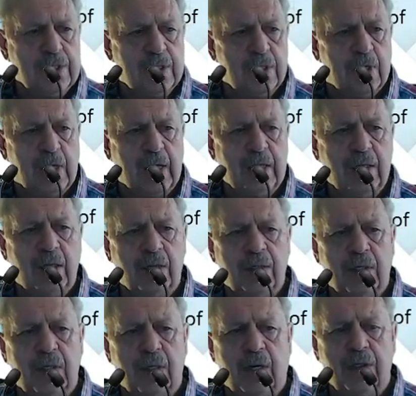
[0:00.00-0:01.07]
In the late
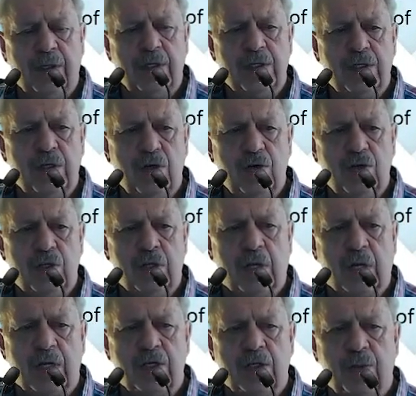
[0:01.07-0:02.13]
1990s, new
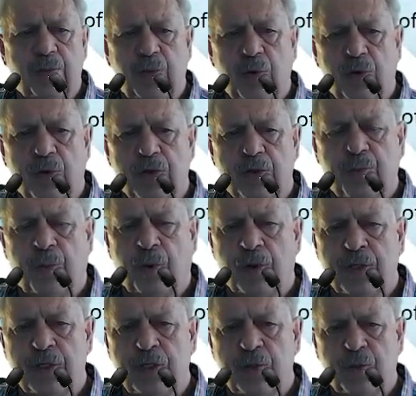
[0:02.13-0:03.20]
generation pure risk
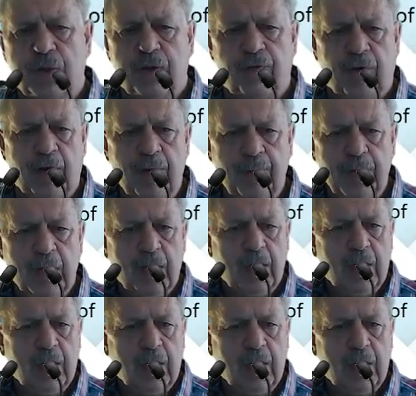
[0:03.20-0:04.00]
policies were developed.